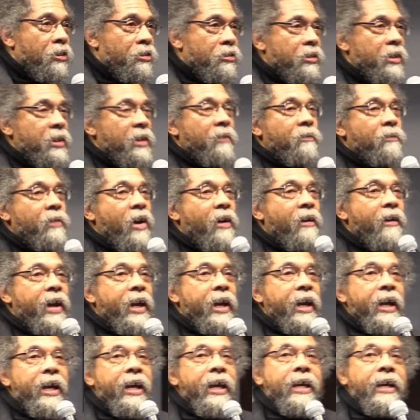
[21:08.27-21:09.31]
the very
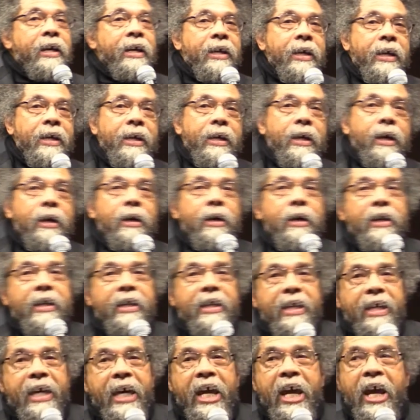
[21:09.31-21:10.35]

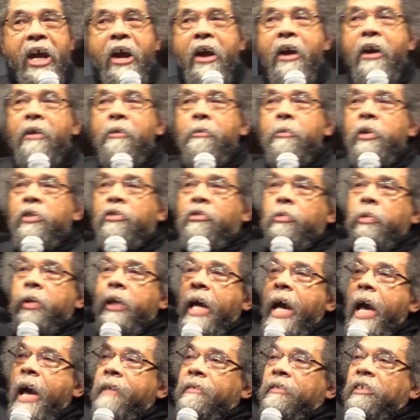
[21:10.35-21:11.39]
year in which we
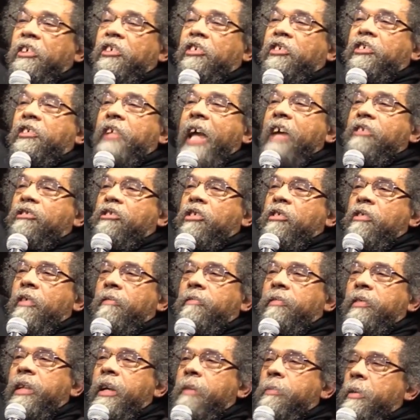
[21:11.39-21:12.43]
have the Statue of
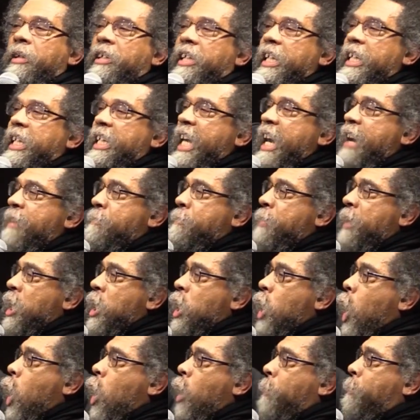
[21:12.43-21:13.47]
Liberty. Give me
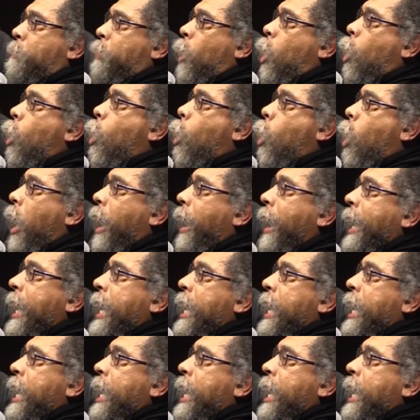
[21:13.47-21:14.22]
your poor.